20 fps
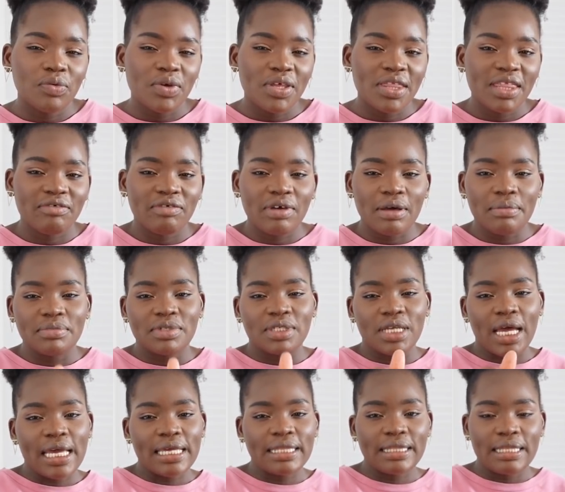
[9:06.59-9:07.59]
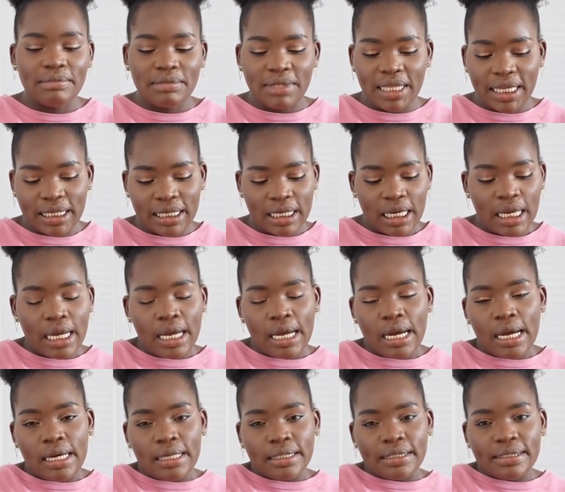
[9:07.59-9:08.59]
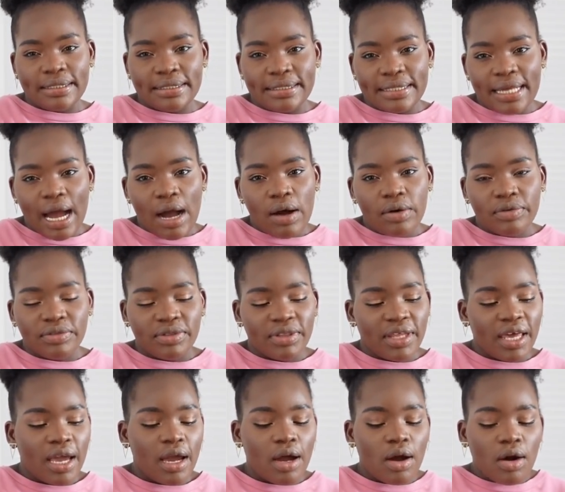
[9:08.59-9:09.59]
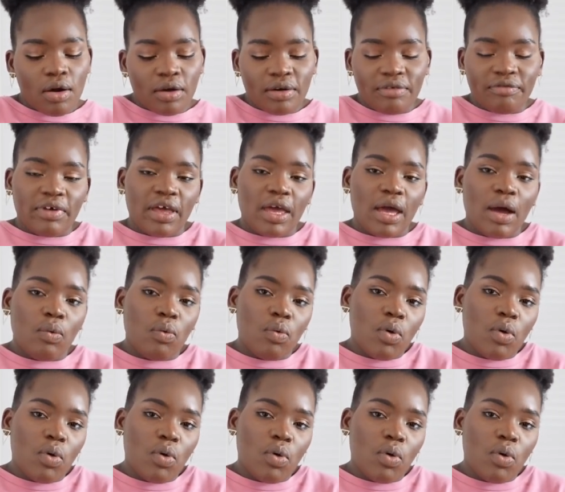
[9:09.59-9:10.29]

with, if I'm tying them like down there or if I